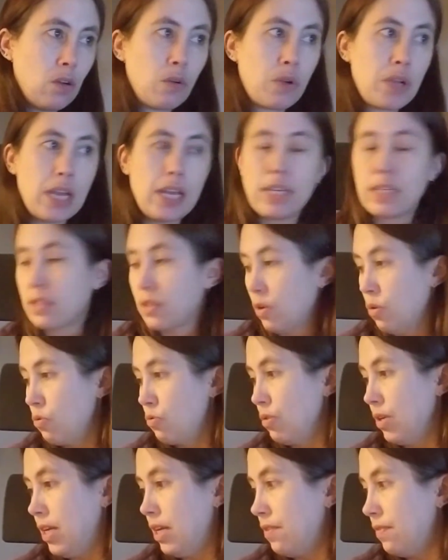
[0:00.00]
Okay, so
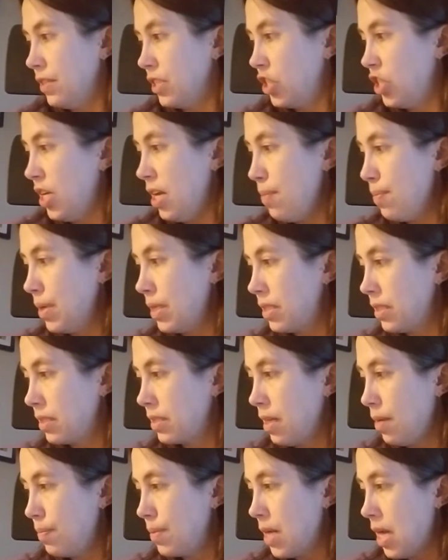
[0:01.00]
Creative Enchantment is
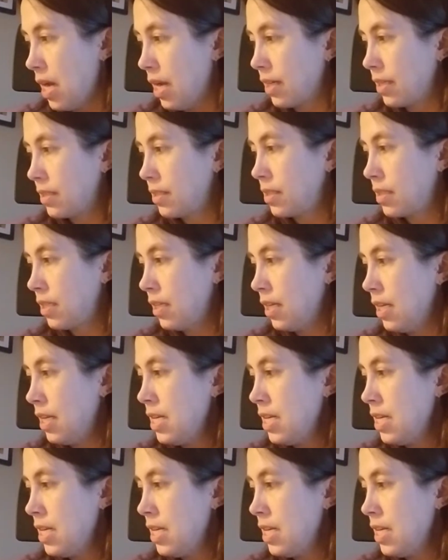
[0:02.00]
up next.